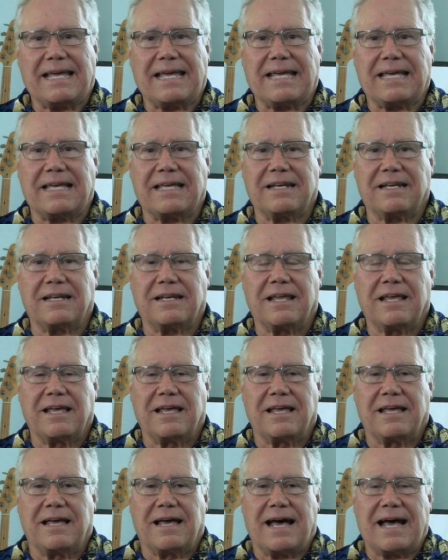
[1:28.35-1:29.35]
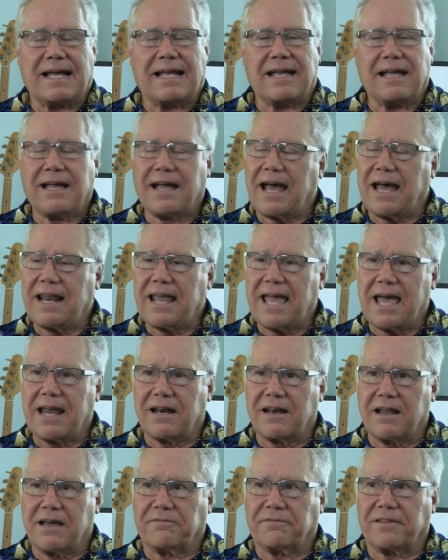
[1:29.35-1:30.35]
And I kind of had
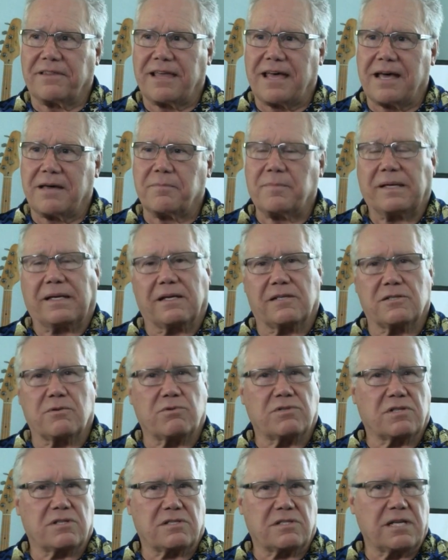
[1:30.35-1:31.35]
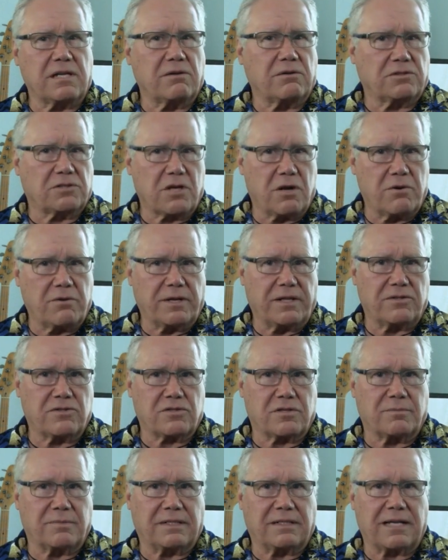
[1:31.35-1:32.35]
enough of that because it was a single tone
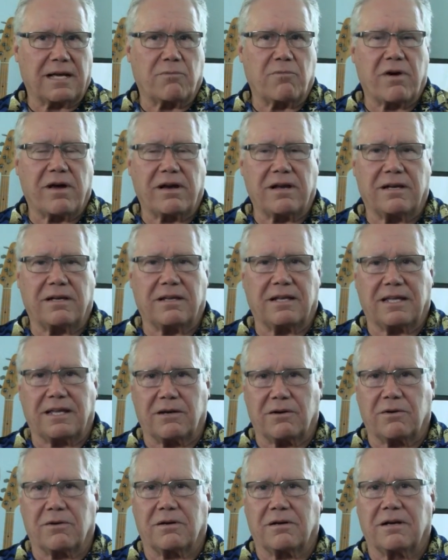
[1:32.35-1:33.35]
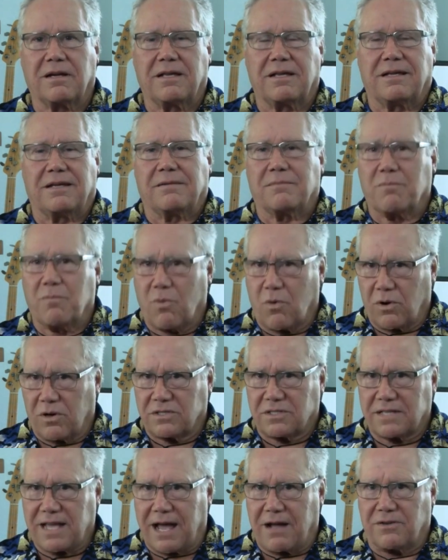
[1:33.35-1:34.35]
instrument. I wanted to hear more
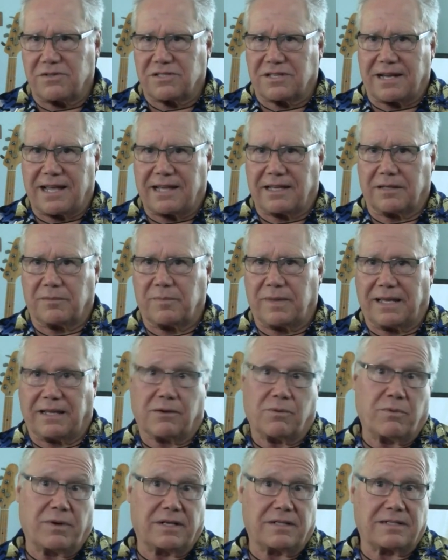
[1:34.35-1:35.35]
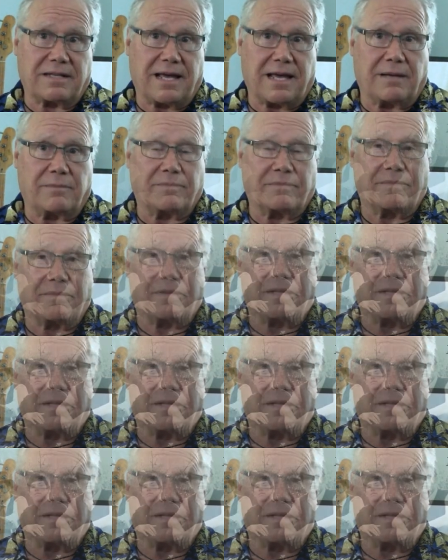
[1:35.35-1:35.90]
sounds that I could make at one time.